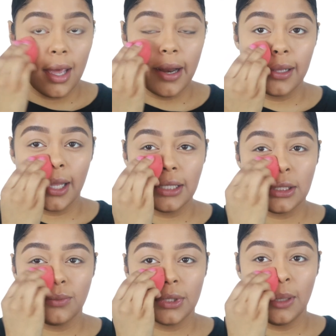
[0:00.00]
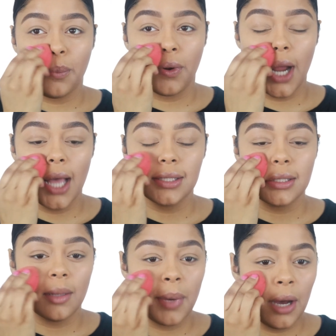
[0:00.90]
And I like to really press
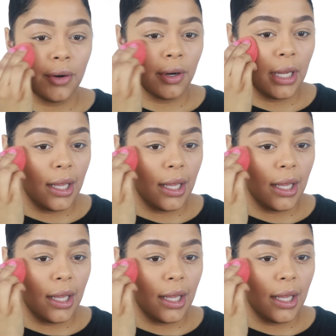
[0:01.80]
the powder